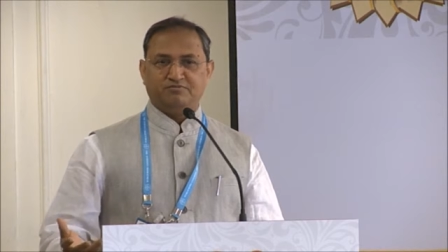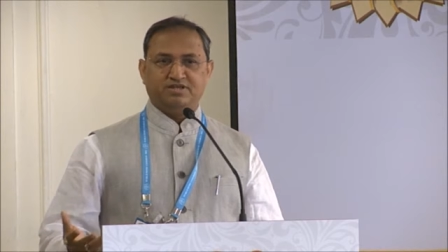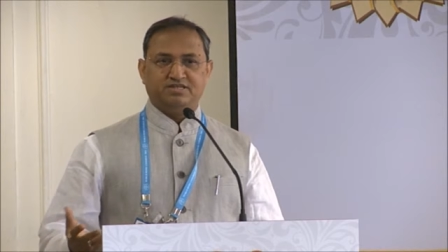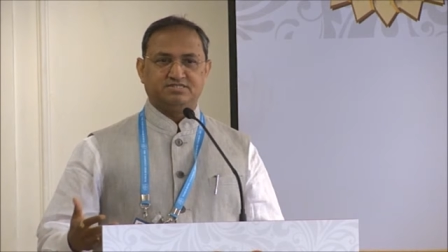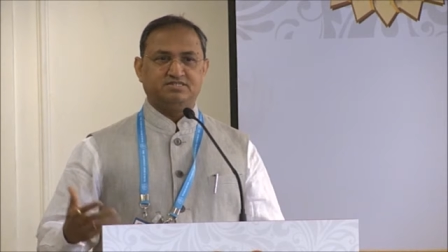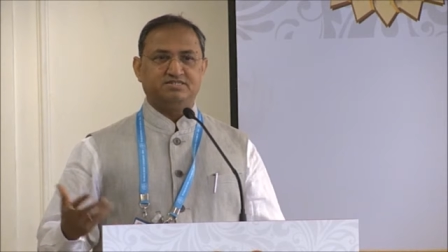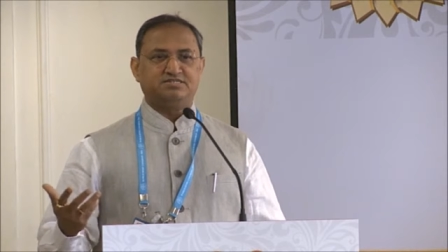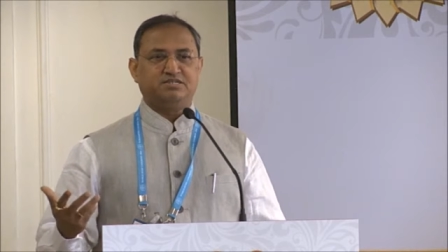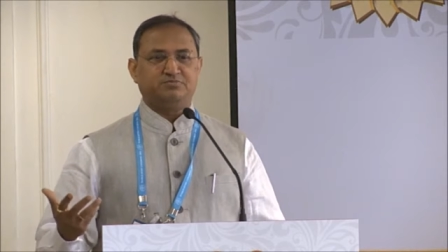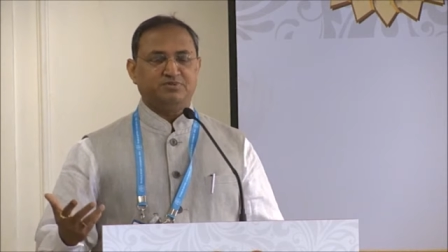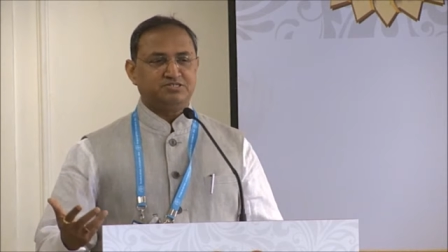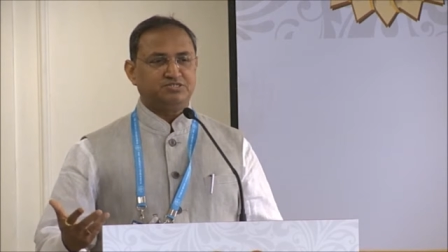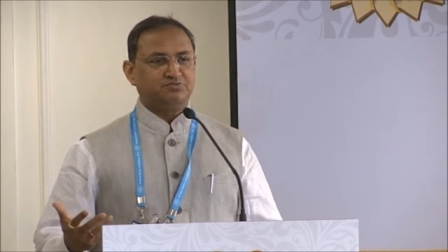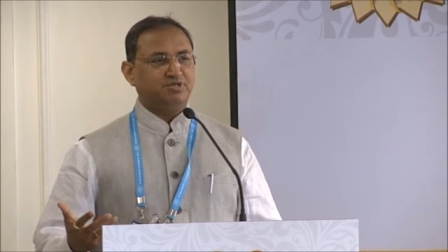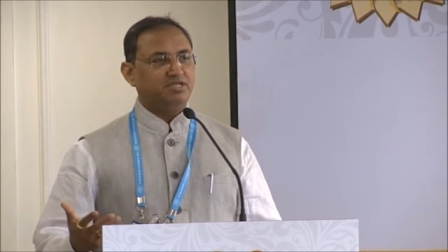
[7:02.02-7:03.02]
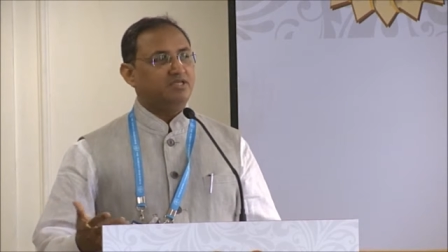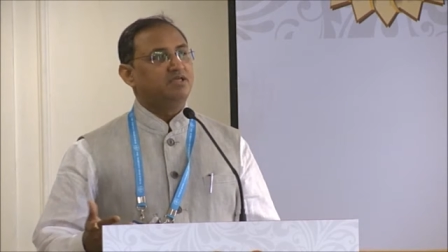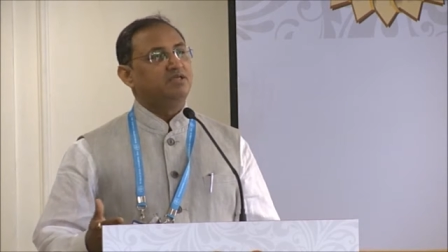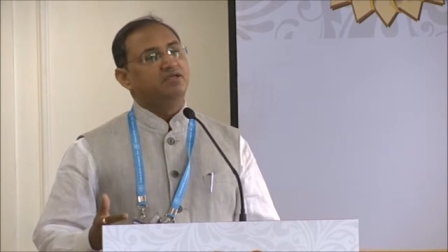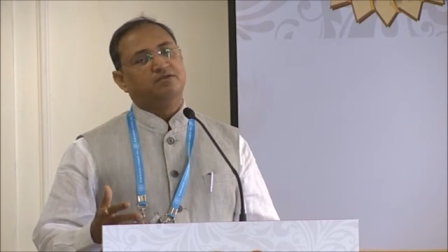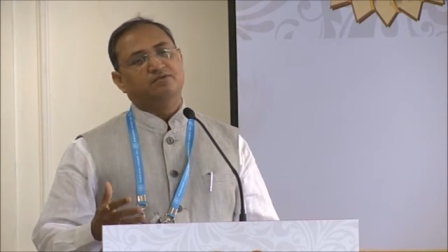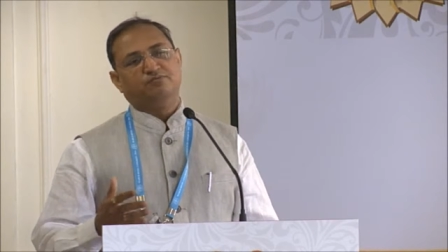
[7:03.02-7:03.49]
way, is this the best way?
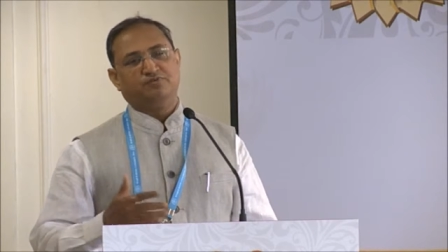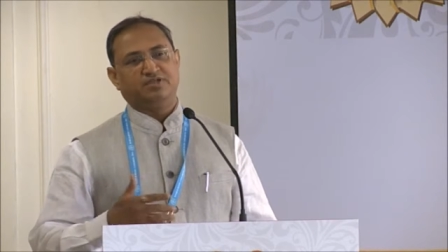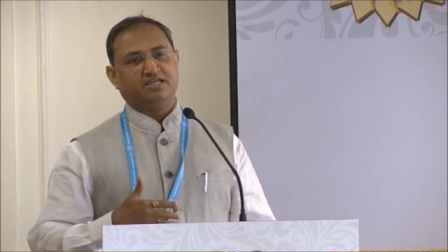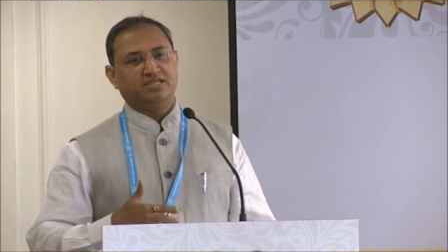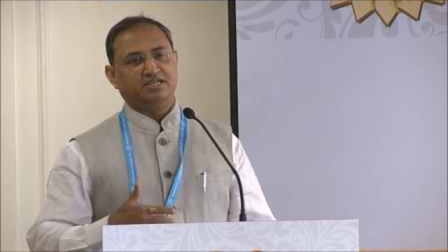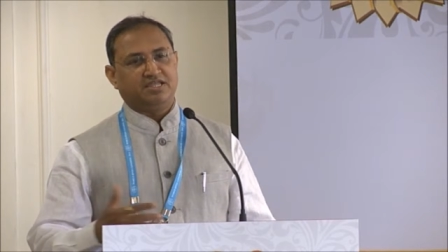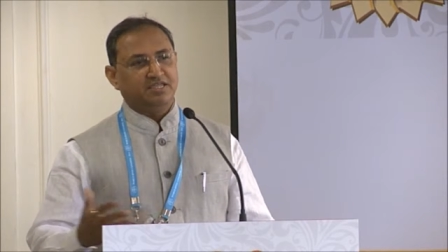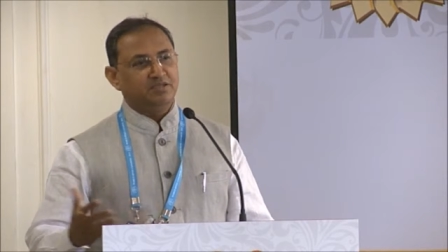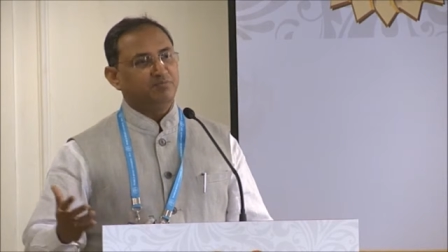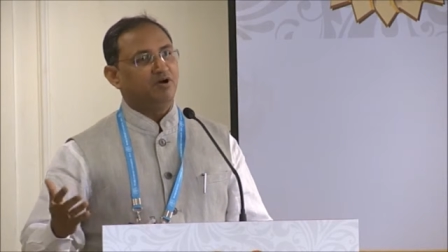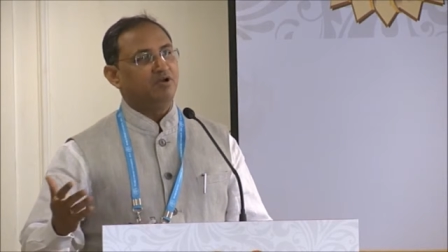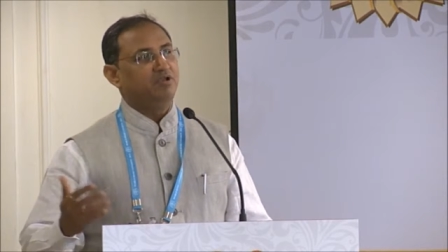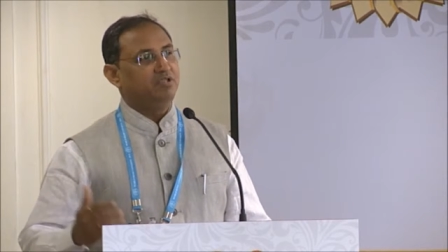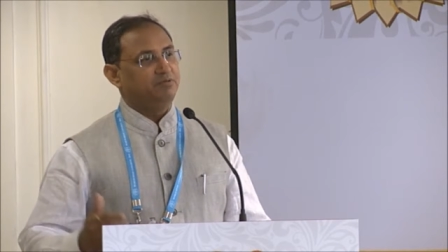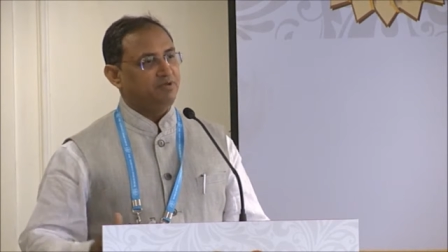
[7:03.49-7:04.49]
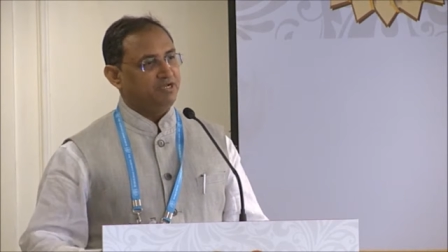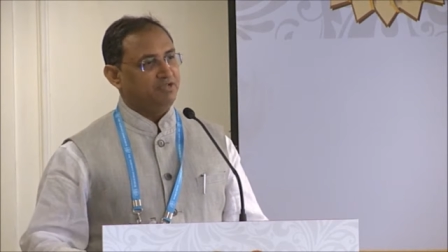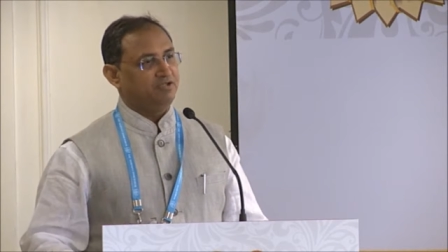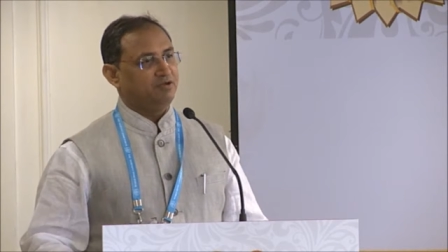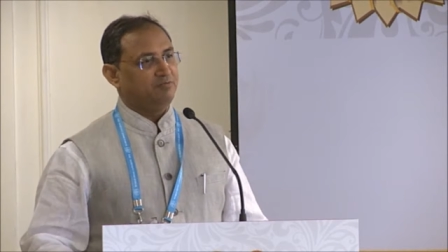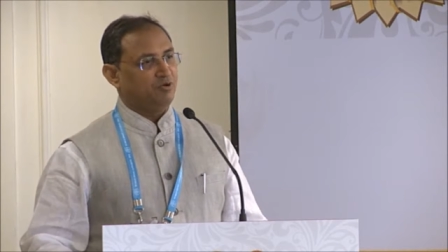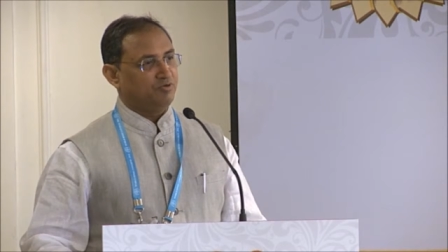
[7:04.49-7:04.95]
We can keep on
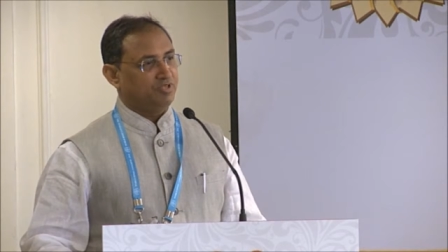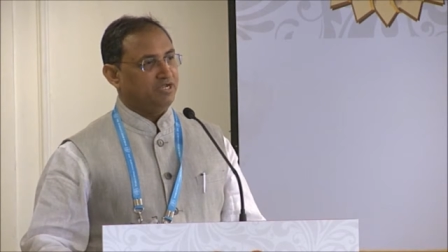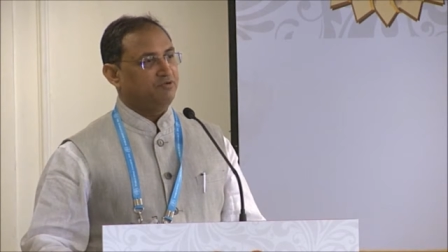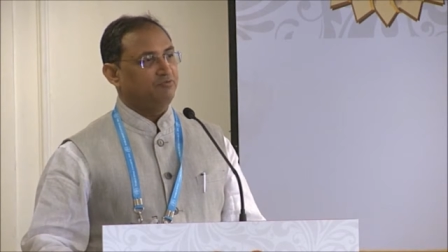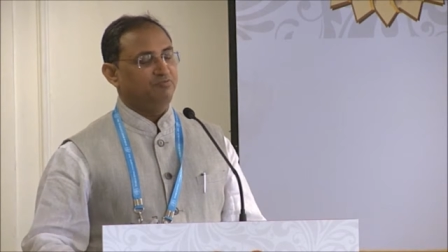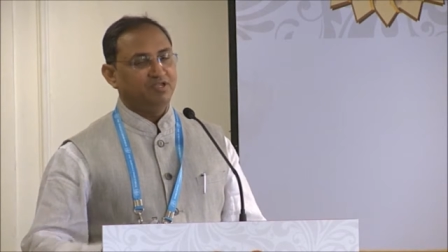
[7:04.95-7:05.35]
debating about that.